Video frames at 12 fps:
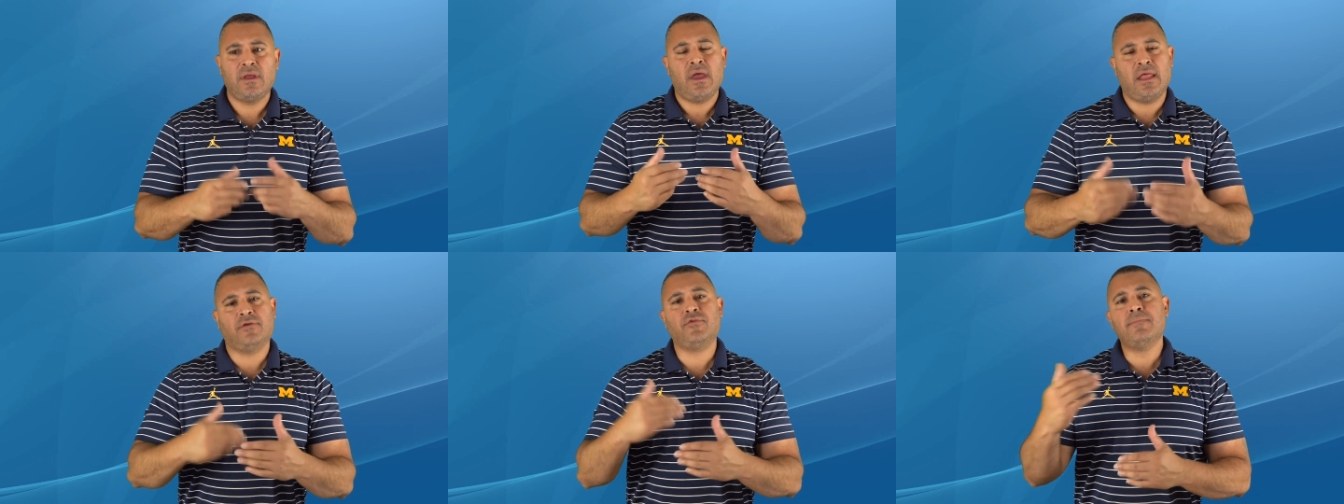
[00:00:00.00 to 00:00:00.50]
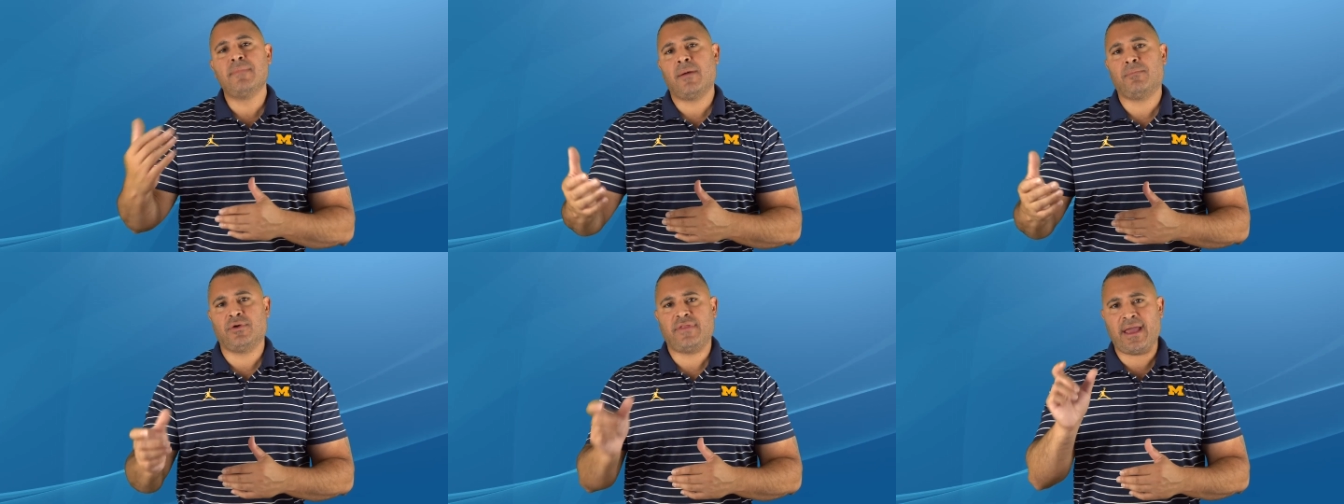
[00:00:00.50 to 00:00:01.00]
And then
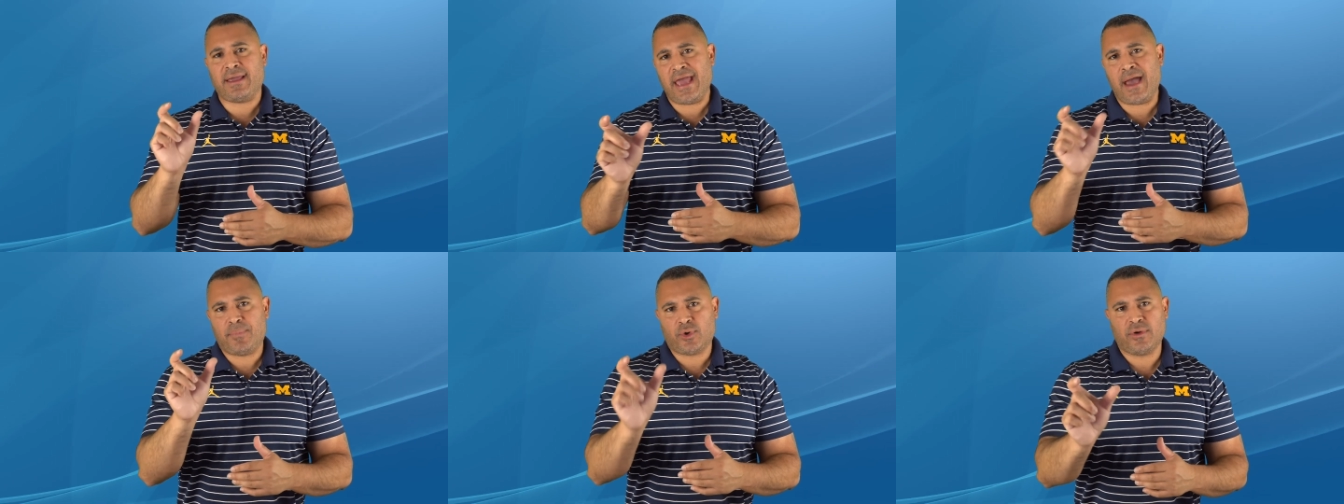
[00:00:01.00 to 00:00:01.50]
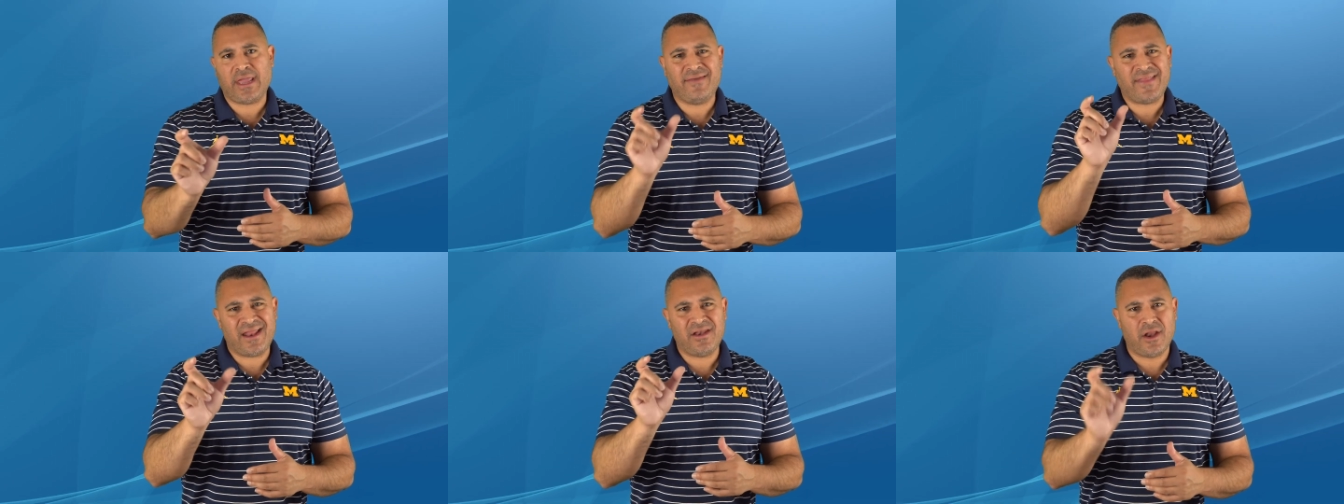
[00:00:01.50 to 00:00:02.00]
remember, that capital gain,
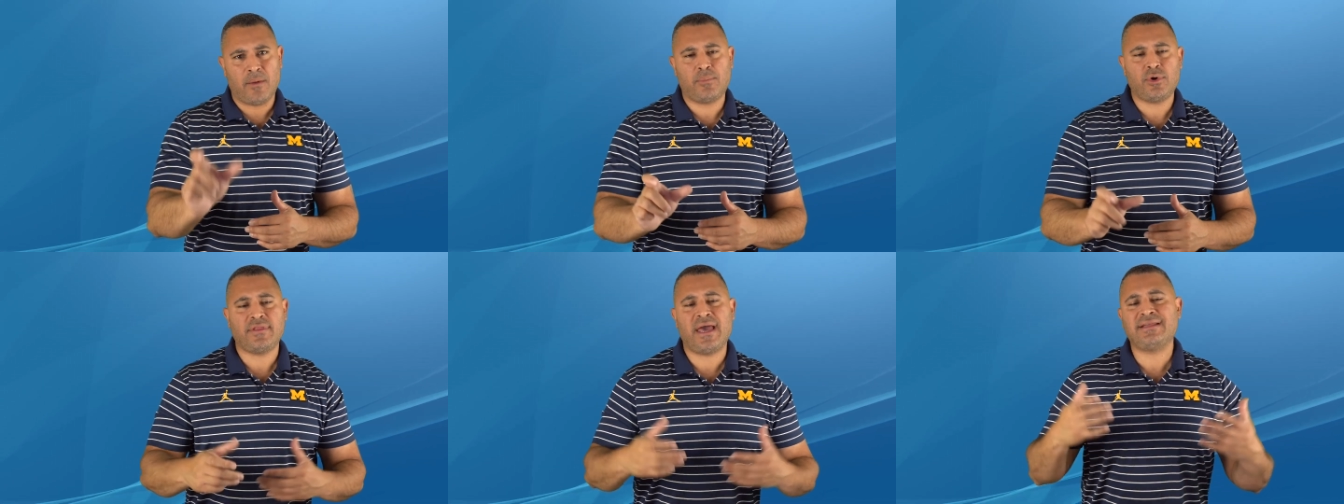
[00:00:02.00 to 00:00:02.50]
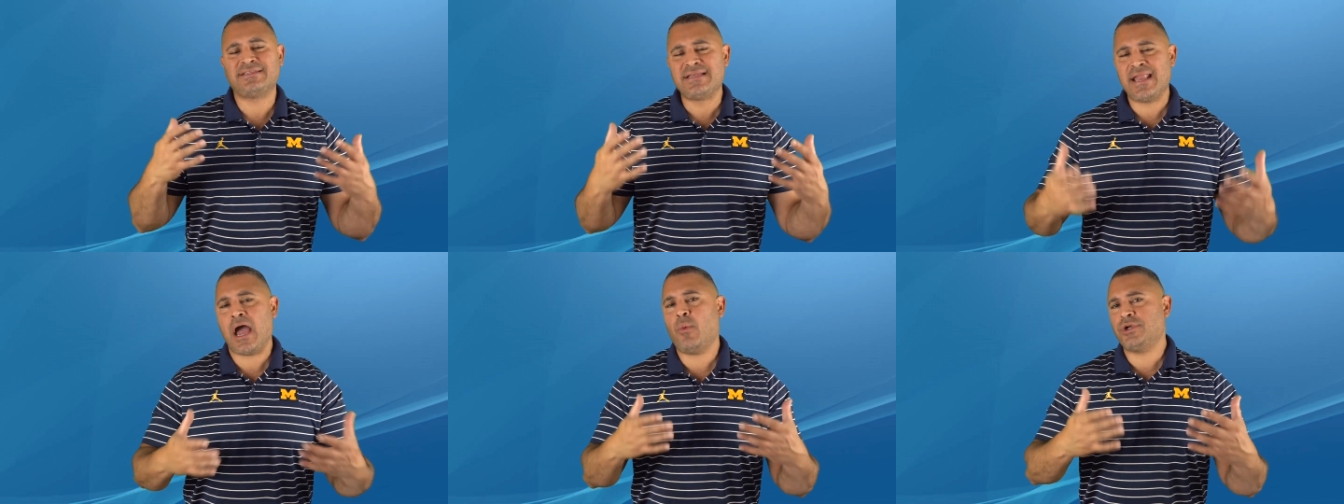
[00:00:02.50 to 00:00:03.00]
that number, that is
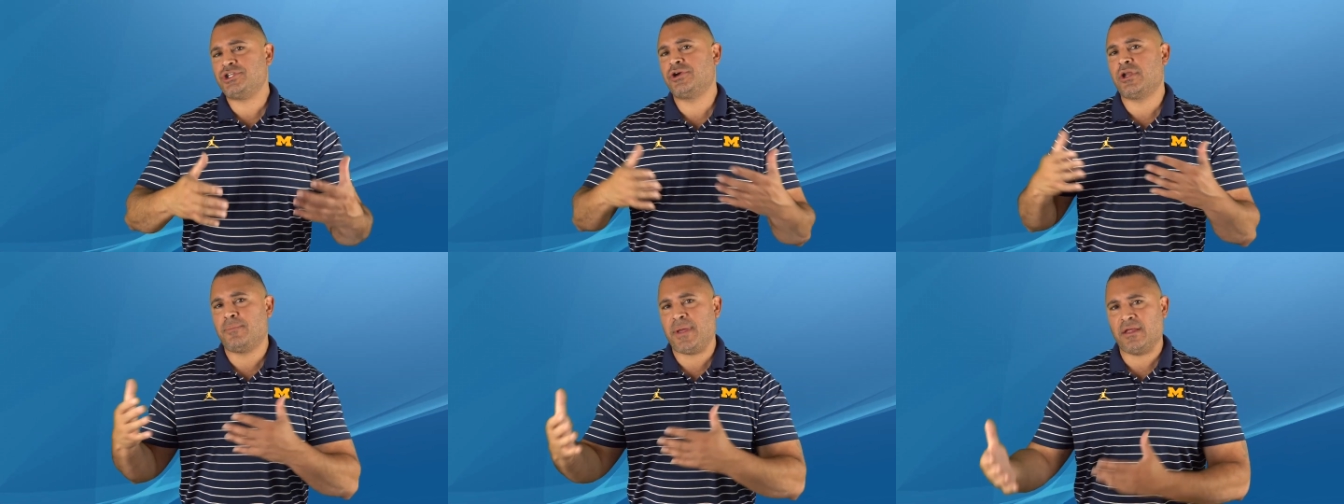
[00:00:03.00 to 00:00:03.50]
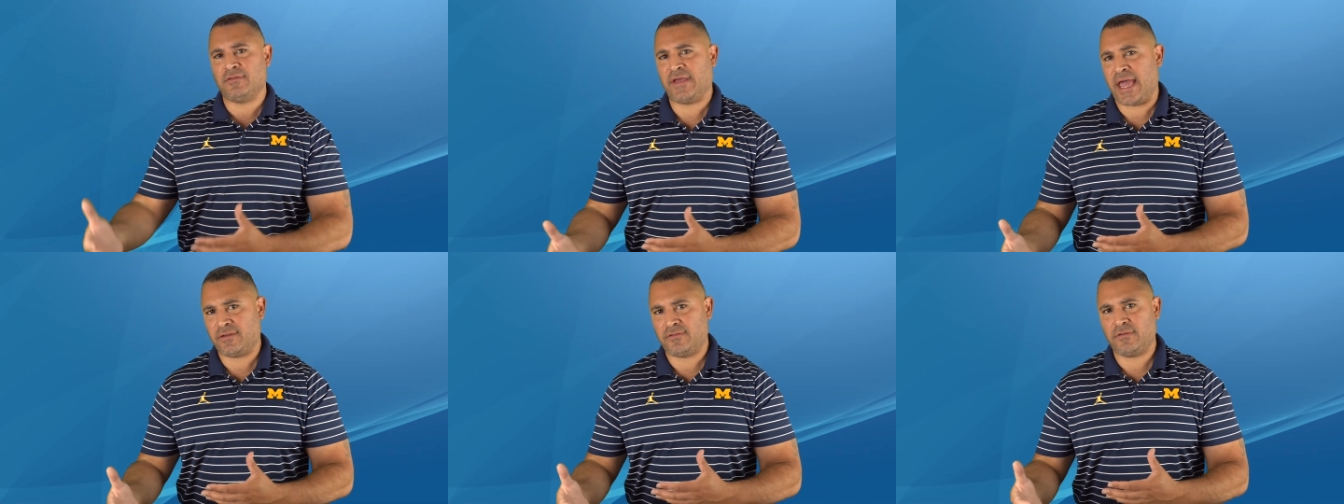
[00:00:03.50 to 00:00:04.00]
not what you're going to pay in
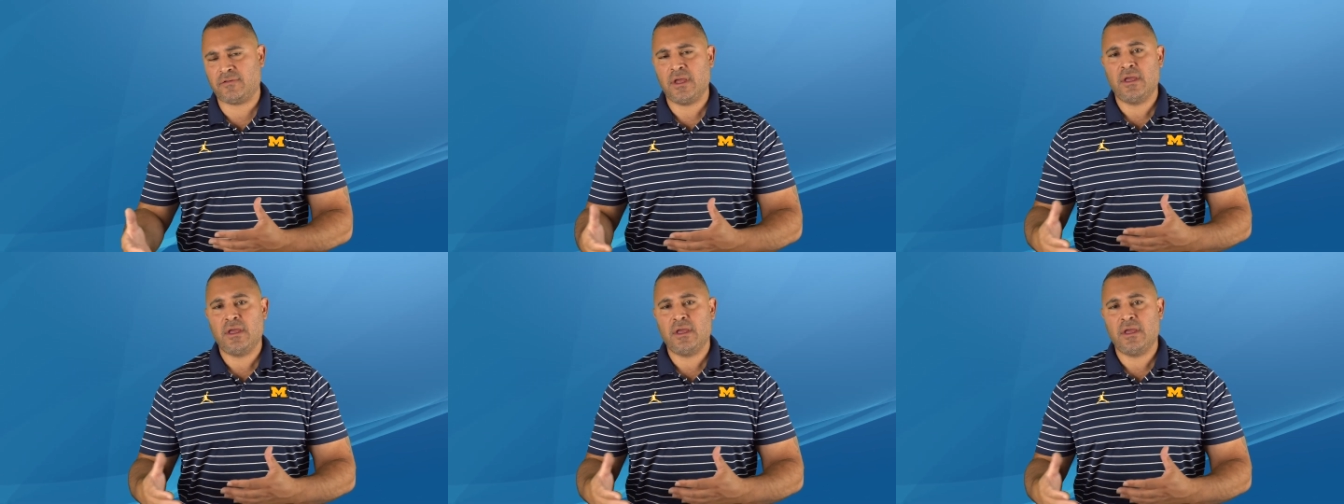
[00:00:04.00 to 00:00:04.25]
taxes.